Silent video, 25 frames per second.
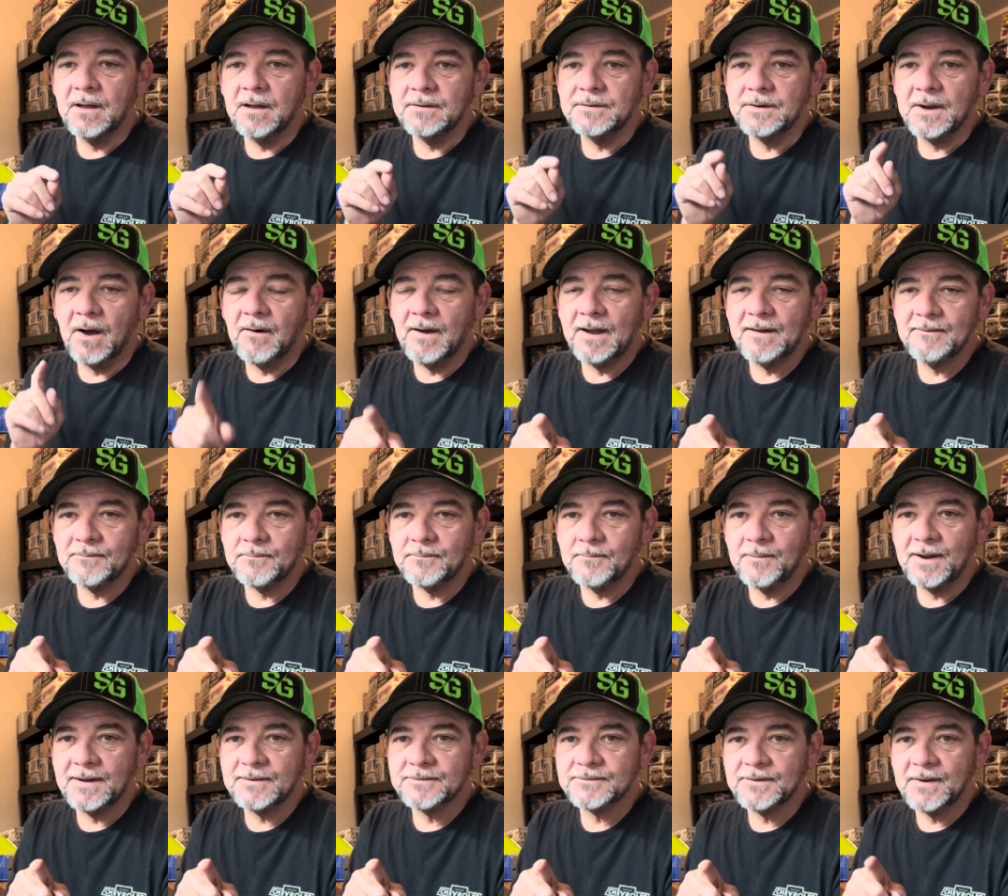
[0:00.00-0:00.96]
Y'all have a
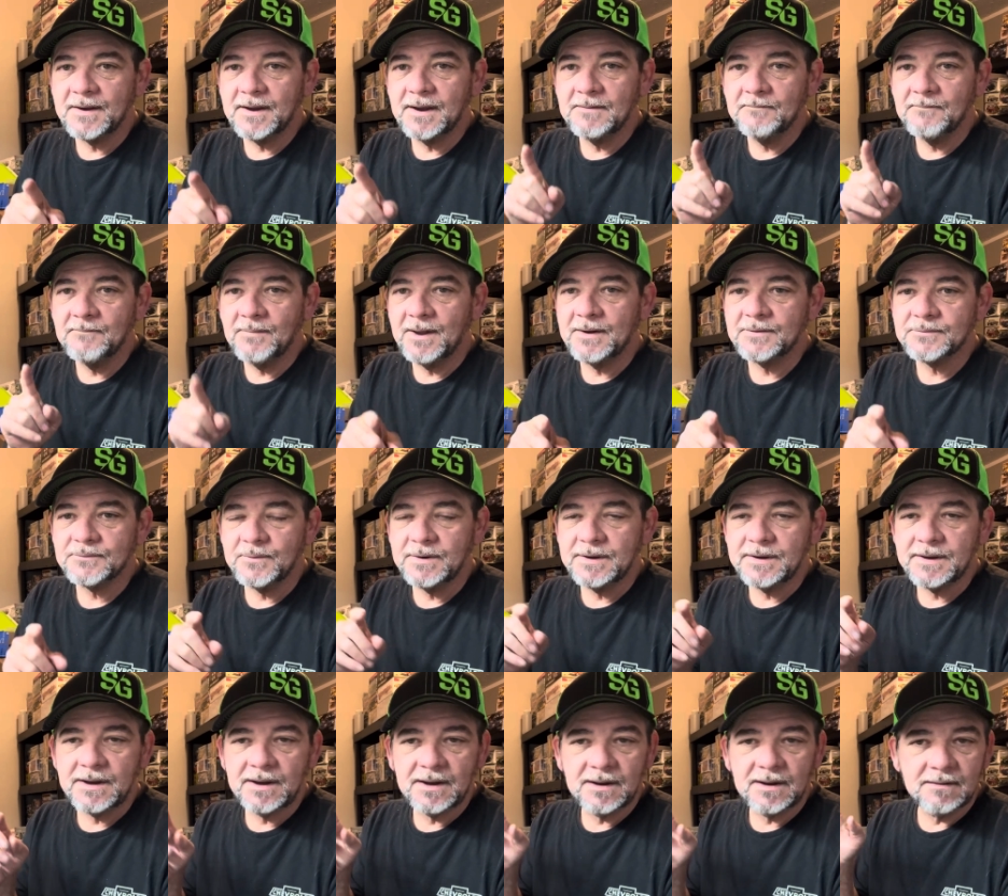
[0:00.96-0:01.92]
blessed day, blessed
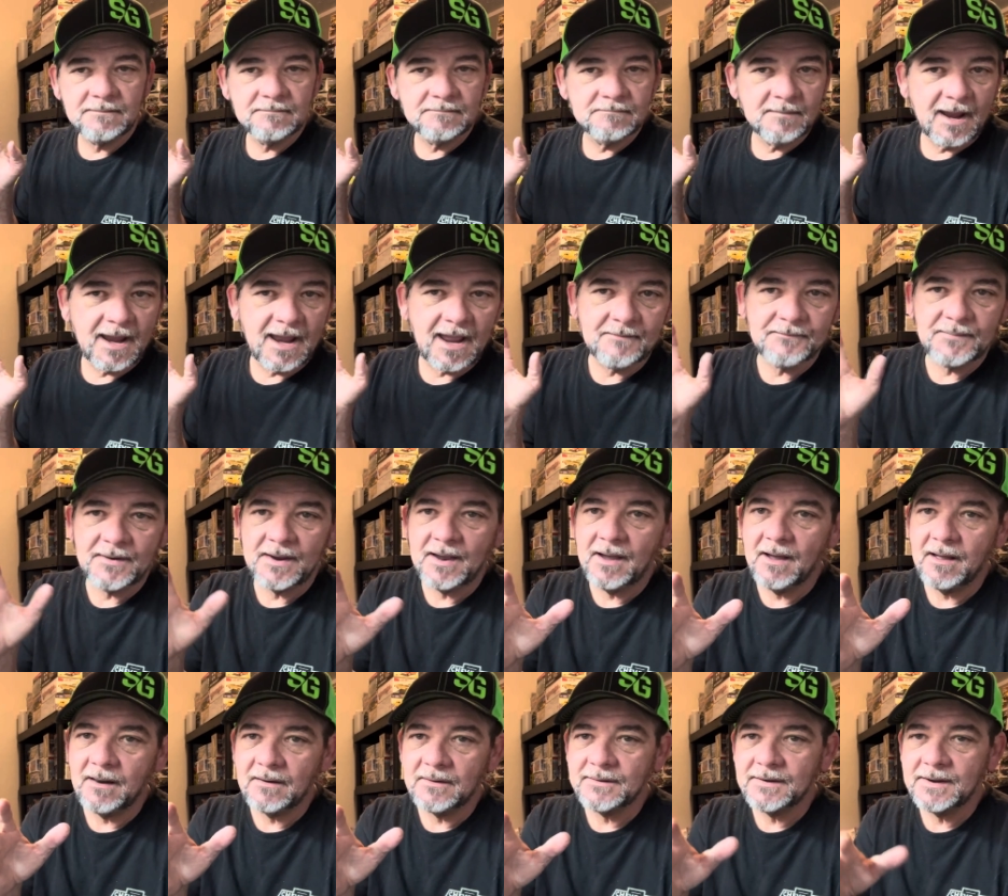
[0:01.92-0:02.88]
weekend. Happy
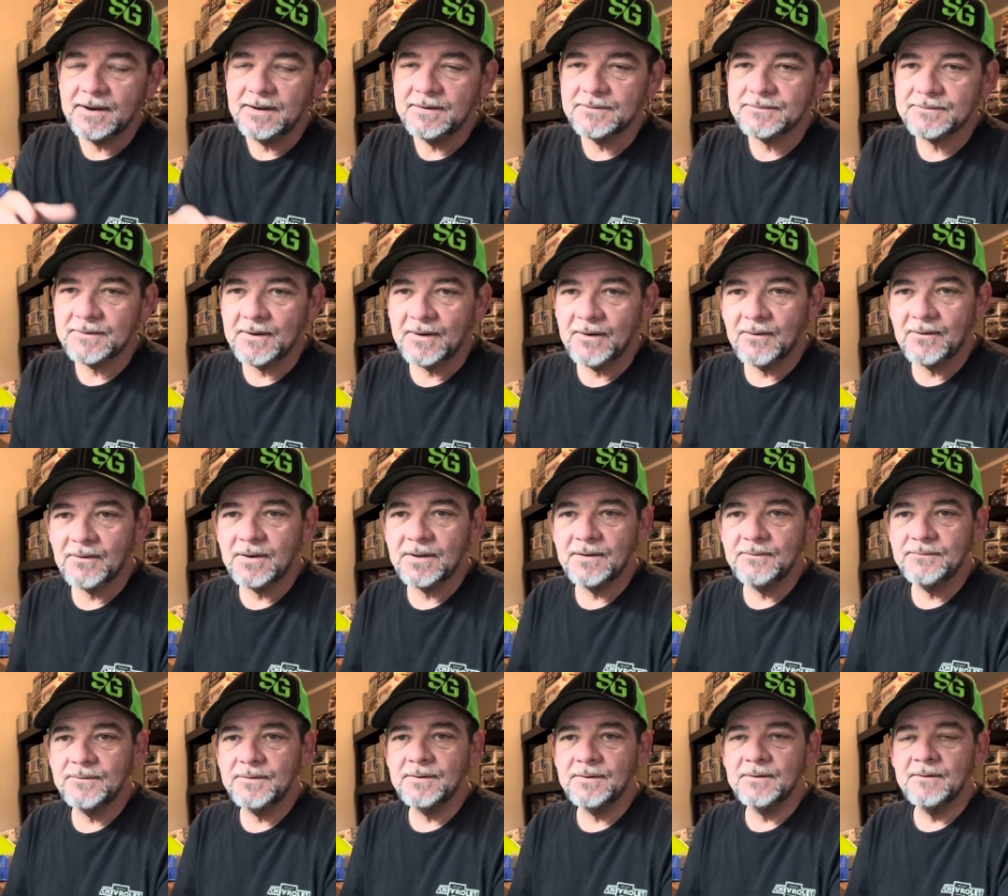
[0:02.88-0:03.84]
holidays to all
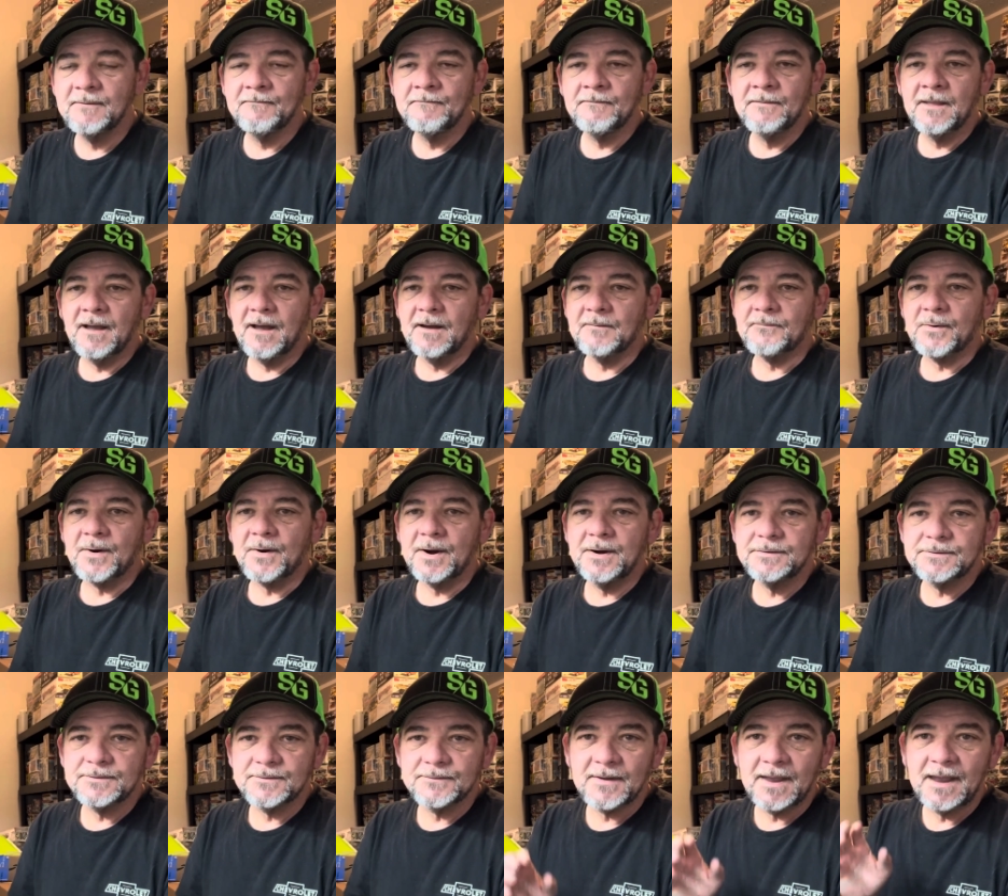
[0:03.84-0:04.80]
of you. I pray
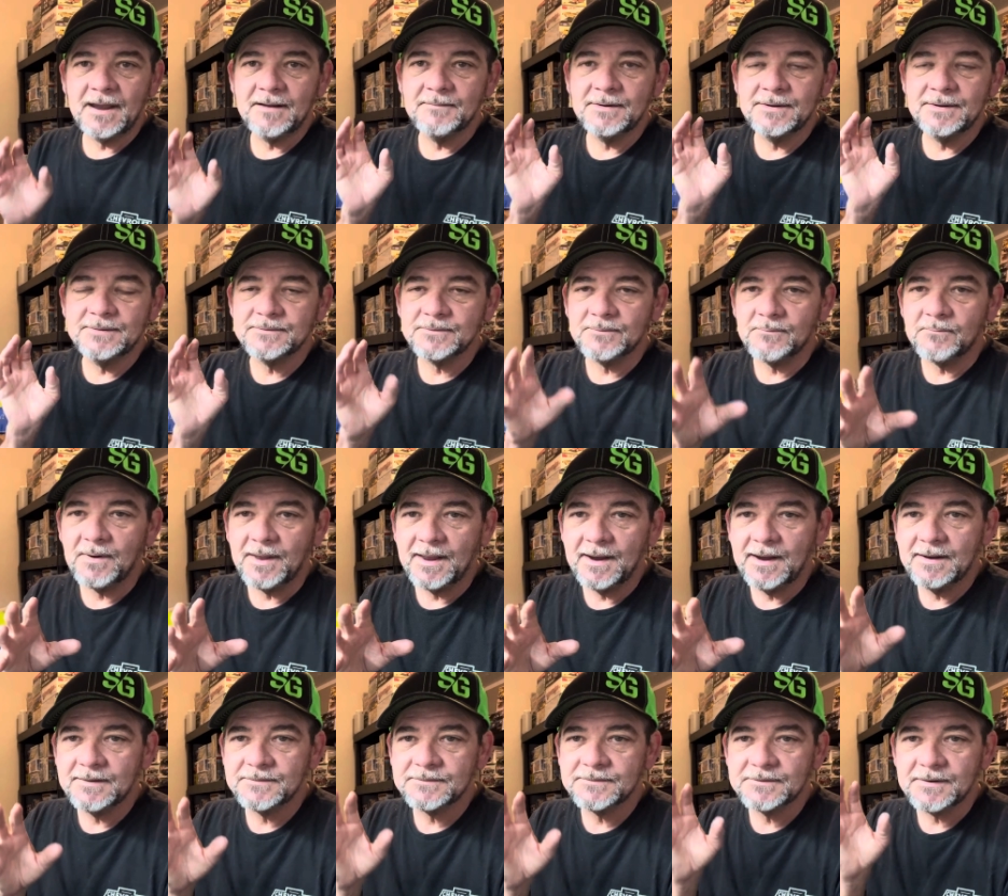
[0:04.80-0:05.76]
that your families are
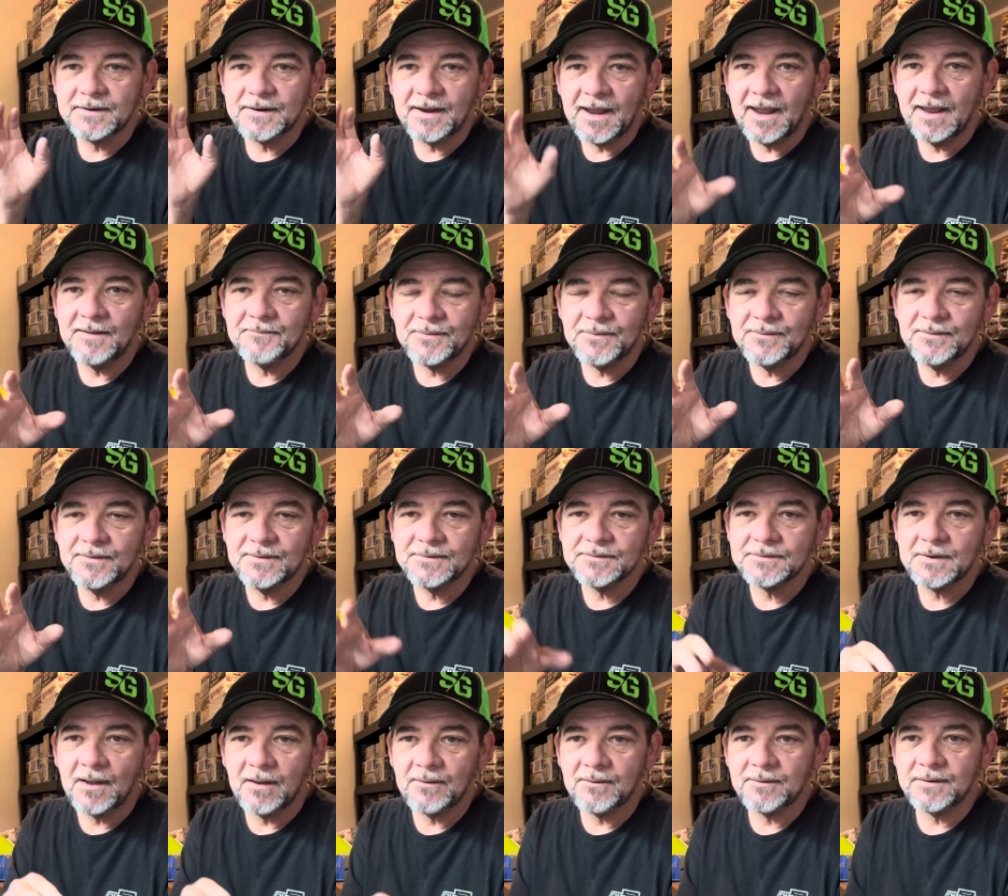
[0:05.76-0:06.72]
blessed and happy this
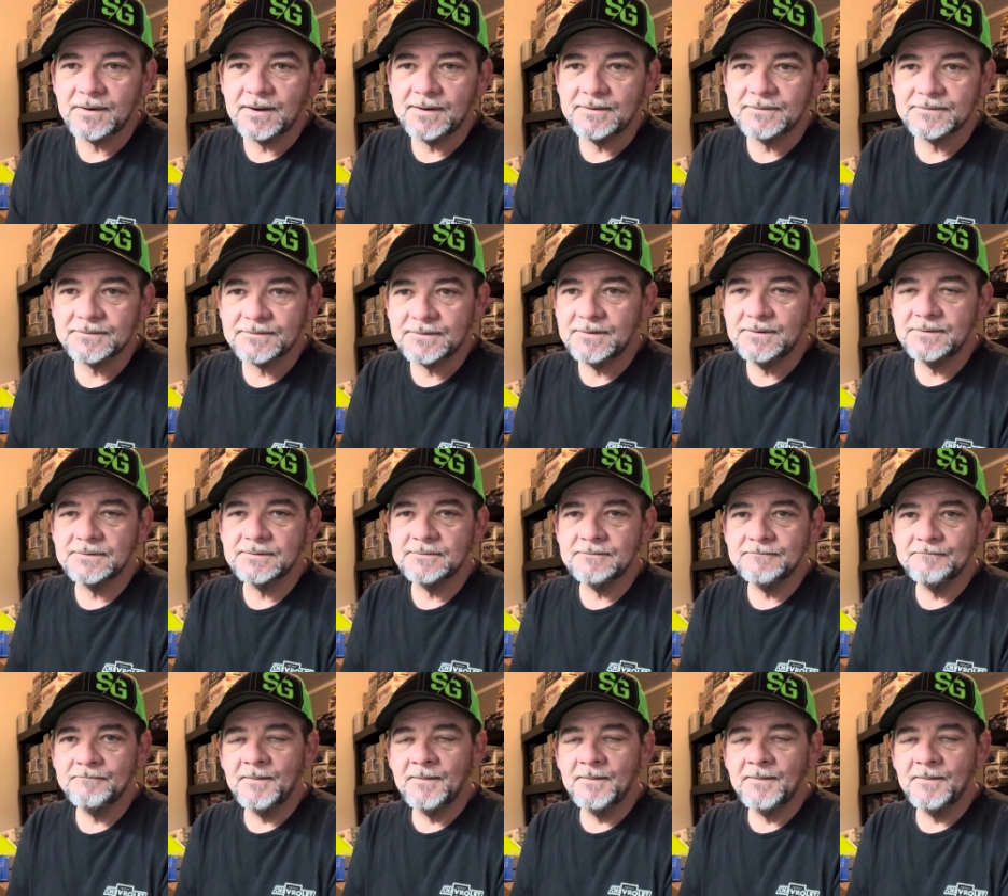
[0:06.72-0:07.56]
holiday season.